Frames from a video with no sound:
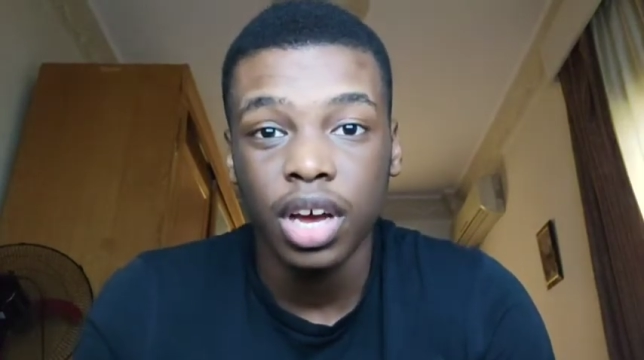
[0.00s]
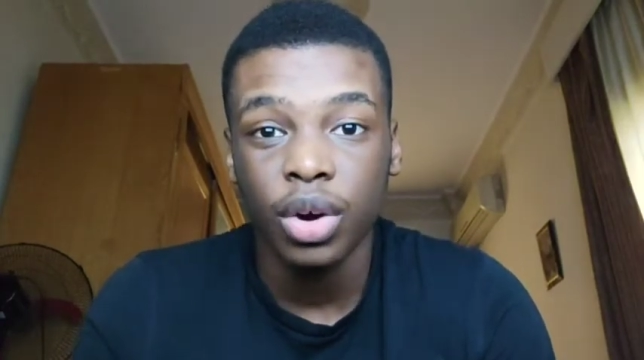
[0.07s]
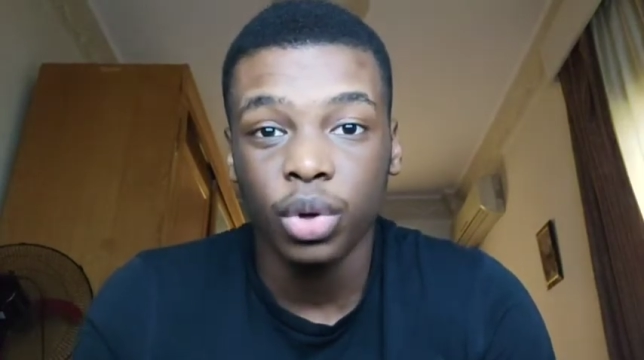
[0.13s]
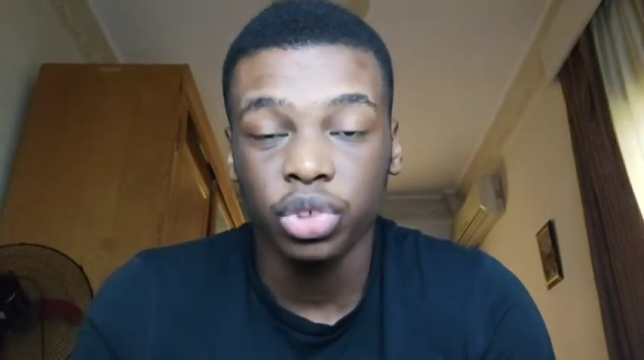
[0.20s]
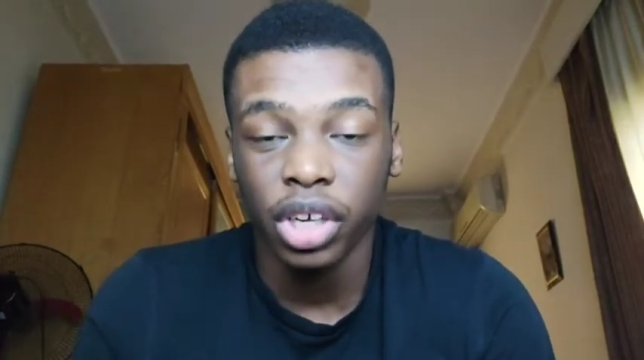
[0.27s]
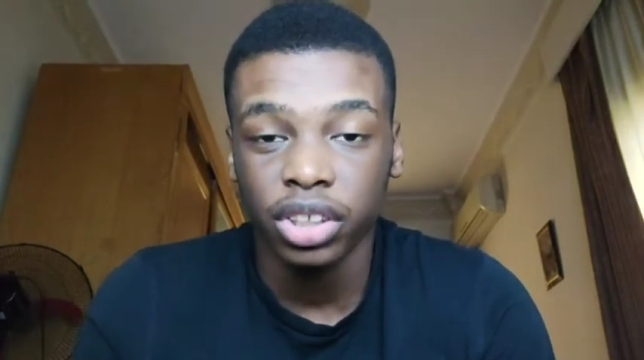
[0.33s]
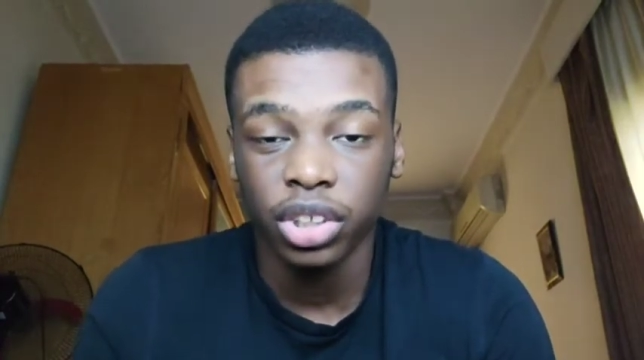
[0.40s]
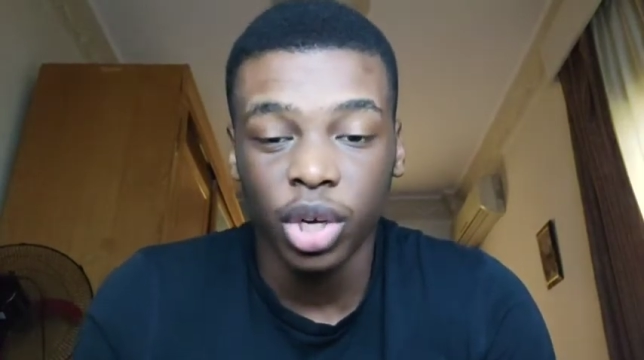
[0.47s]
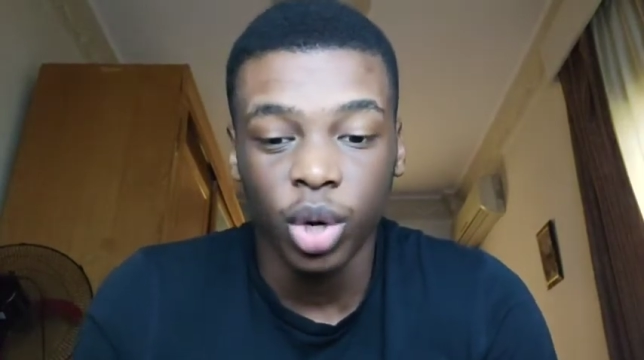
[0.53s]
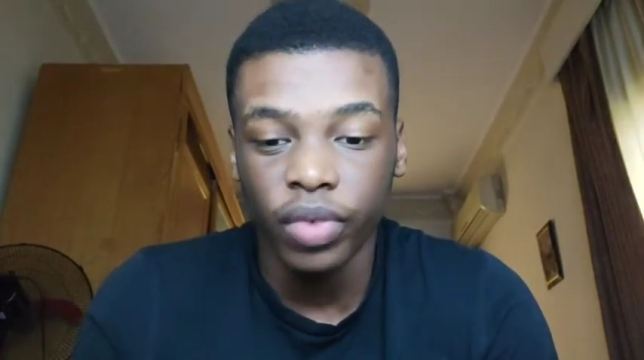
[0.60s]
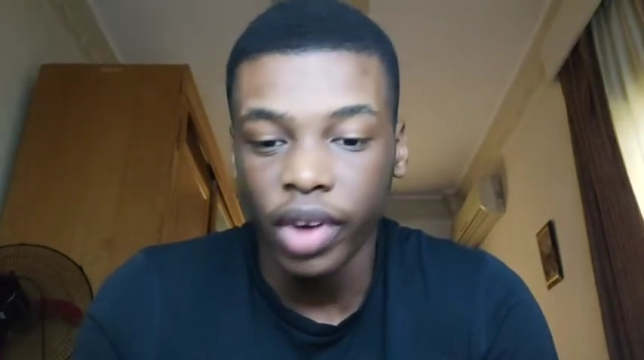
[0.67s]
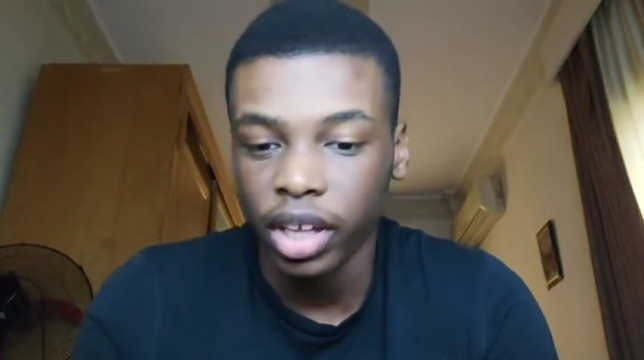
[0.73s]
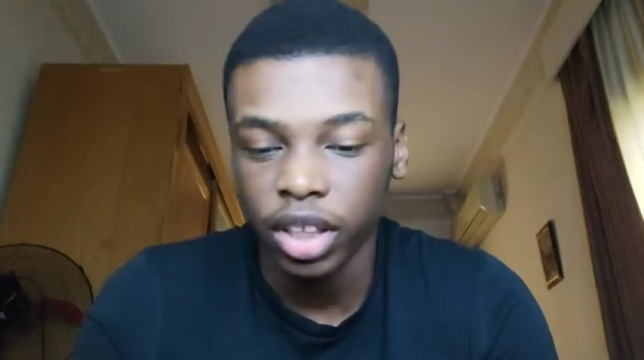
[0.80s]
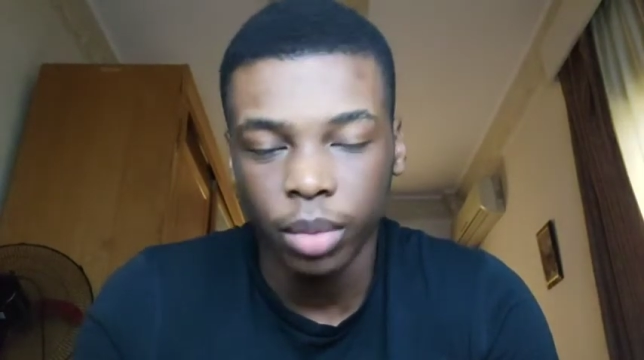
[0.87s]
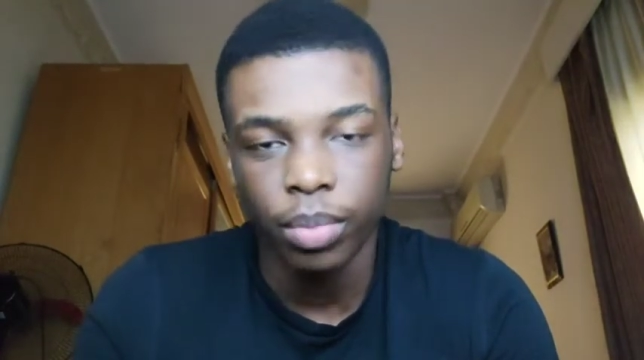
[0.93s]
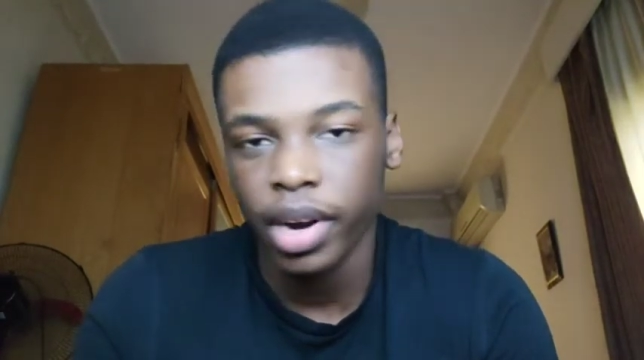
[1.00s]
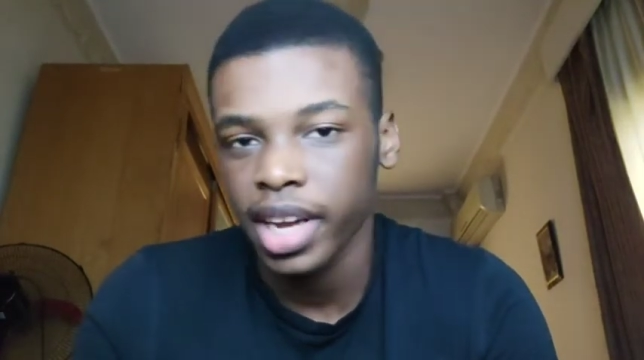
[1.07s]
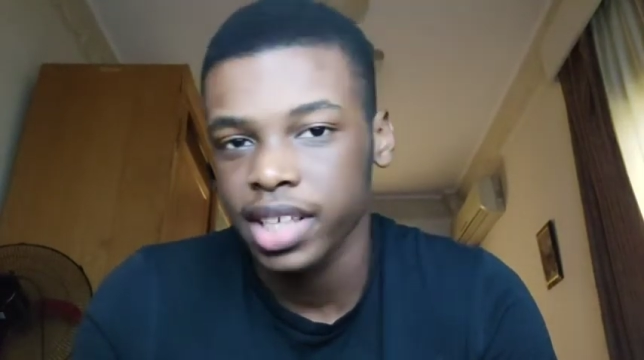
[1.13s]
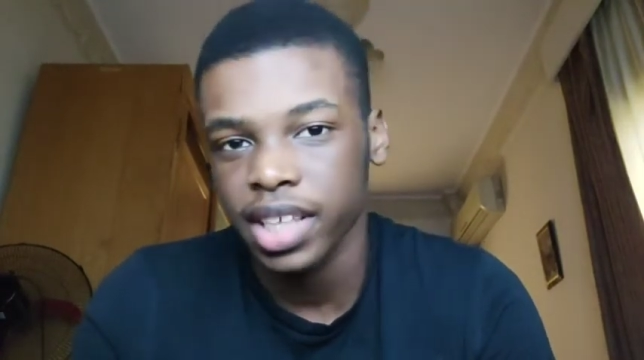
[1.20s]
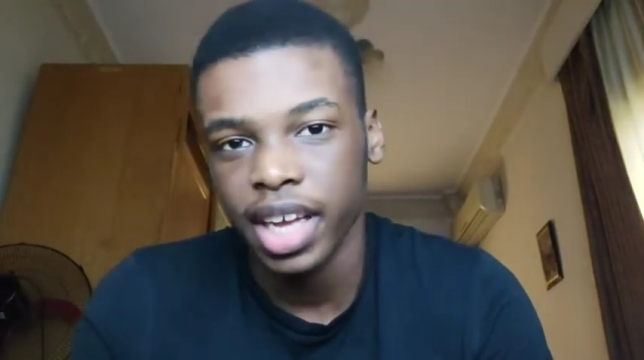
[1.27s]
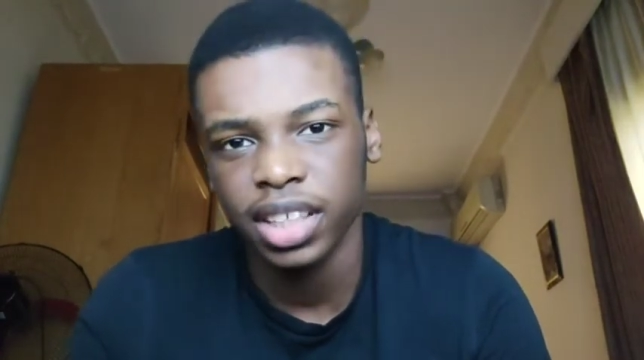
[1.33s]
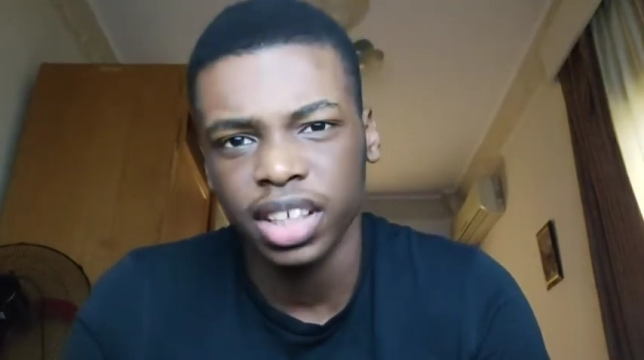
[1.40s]
Or tried to go around him, but
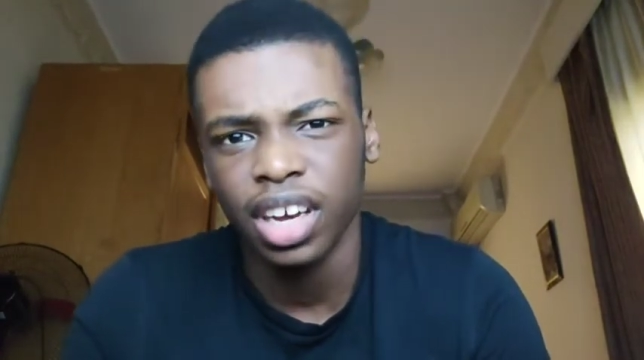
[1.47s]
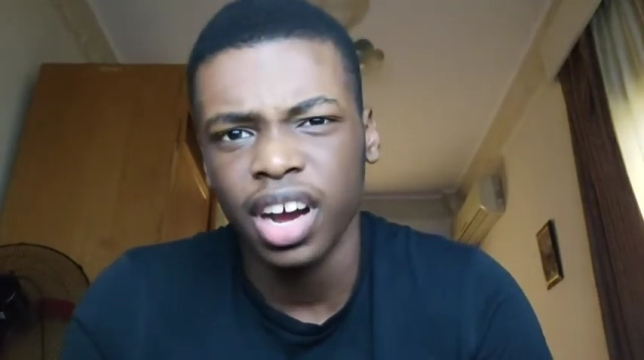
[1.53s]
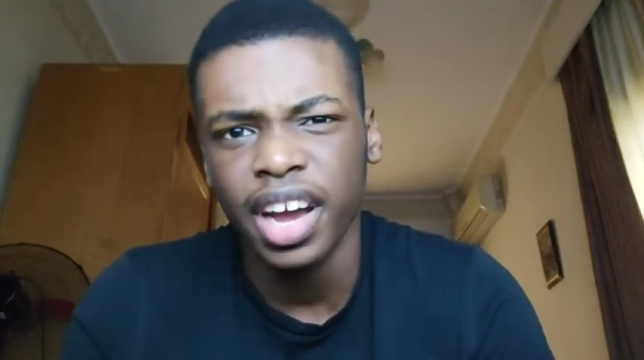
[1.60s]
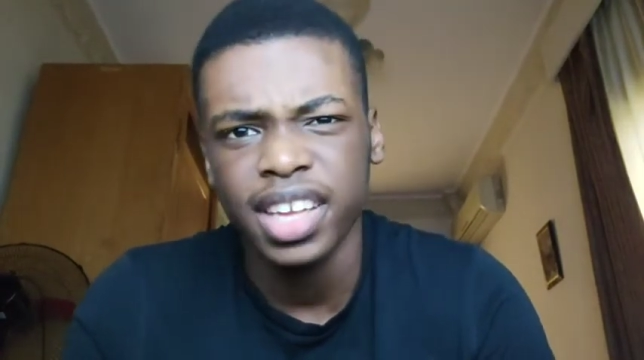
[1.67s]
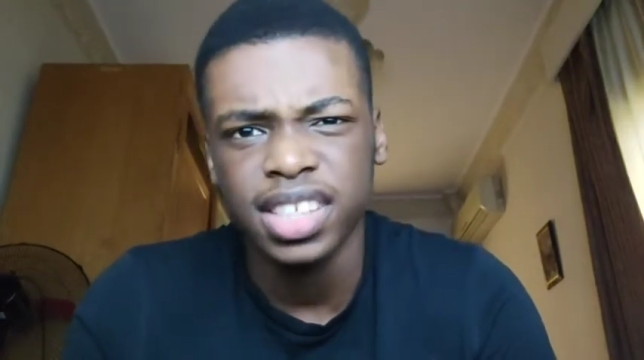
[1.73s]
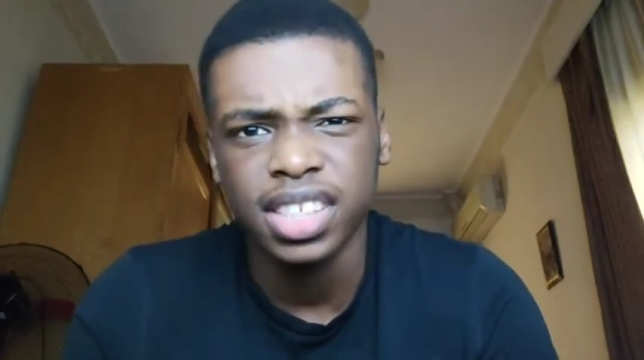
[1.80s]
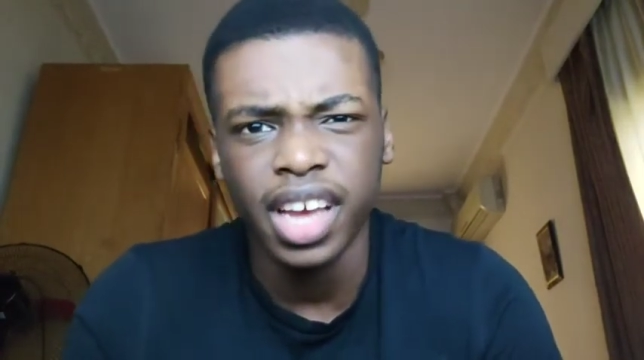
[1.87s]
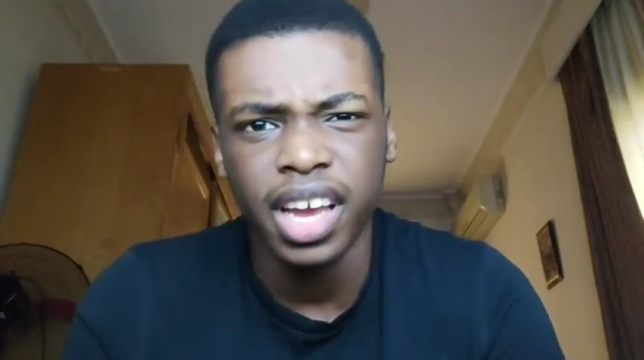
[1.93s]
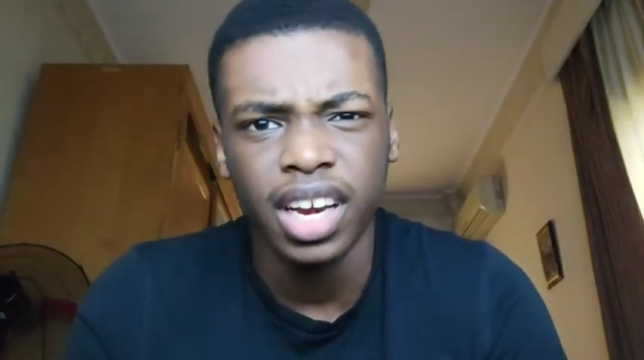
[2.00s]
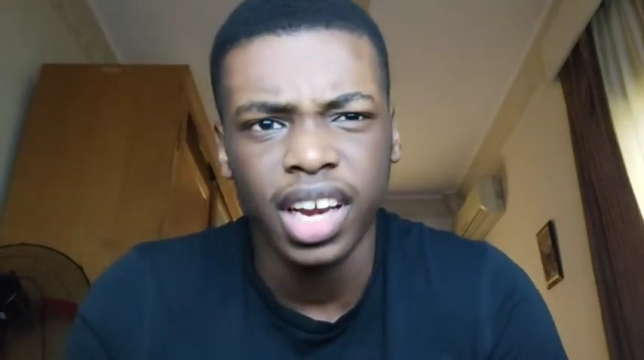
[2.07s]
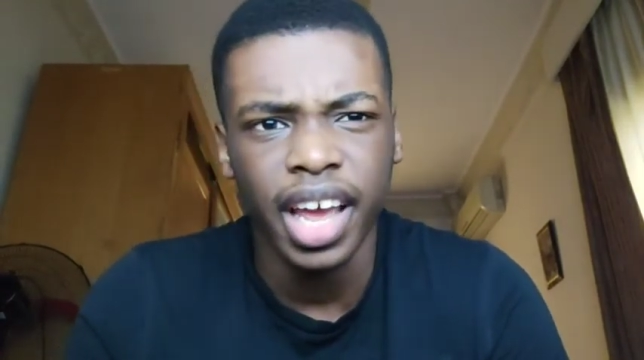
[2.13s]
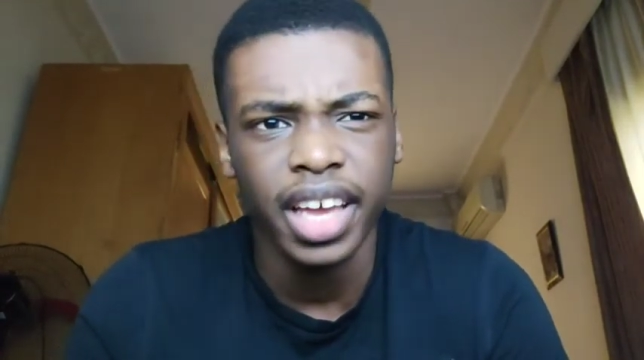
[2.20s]
he had to cut inside and,